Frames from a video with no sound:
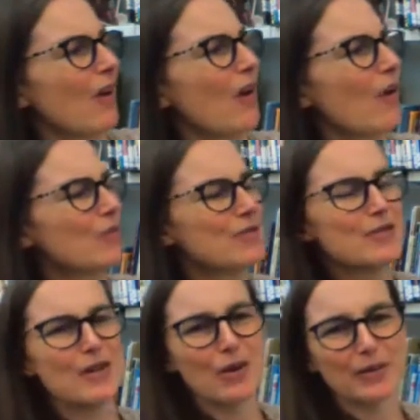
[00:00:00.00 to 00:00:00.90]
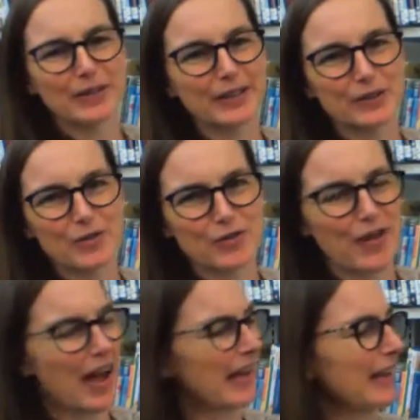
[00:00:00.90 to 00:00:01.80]
Oh No, Little
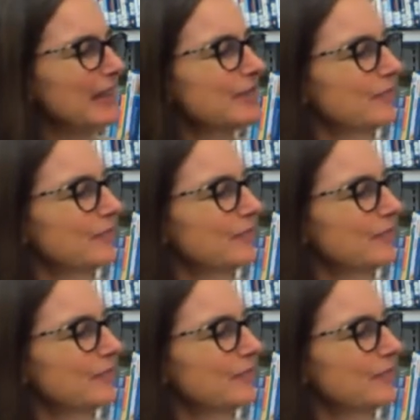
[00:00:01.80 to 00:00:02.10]
Dragon.